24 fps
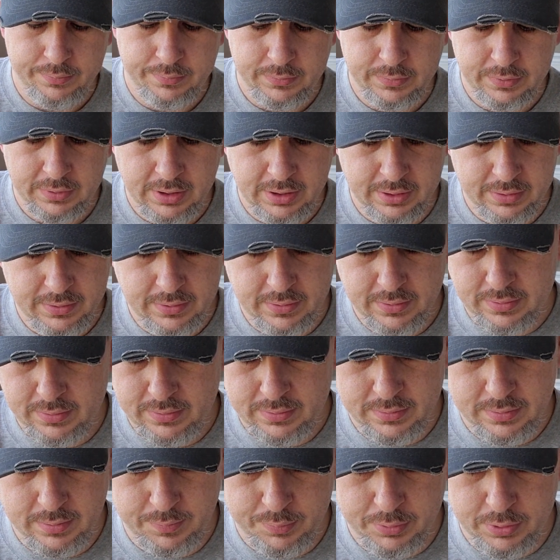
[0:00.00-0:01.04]
That's
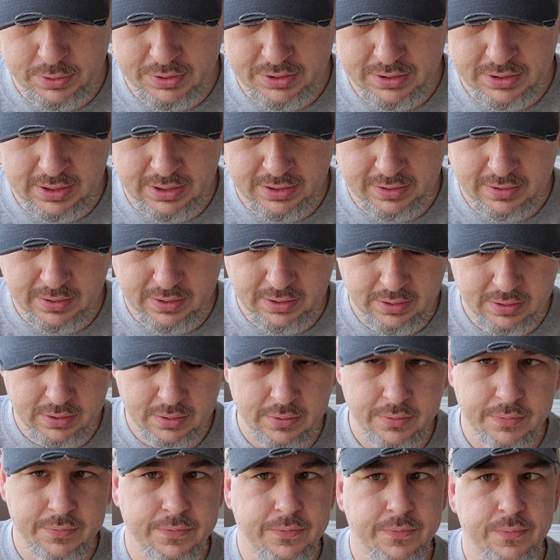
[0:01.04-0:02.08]
the person I think
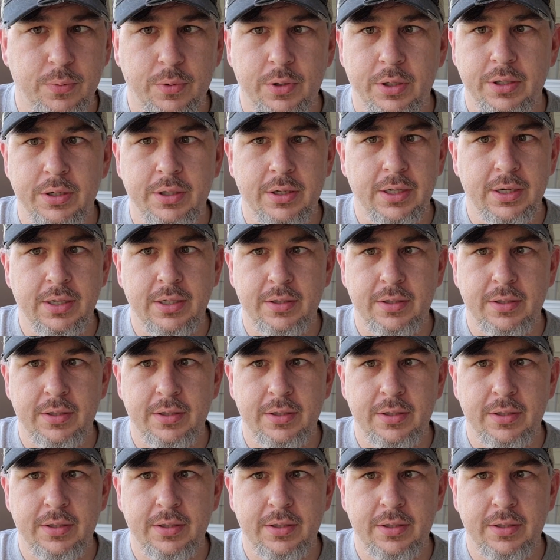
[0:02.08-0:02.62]
of when I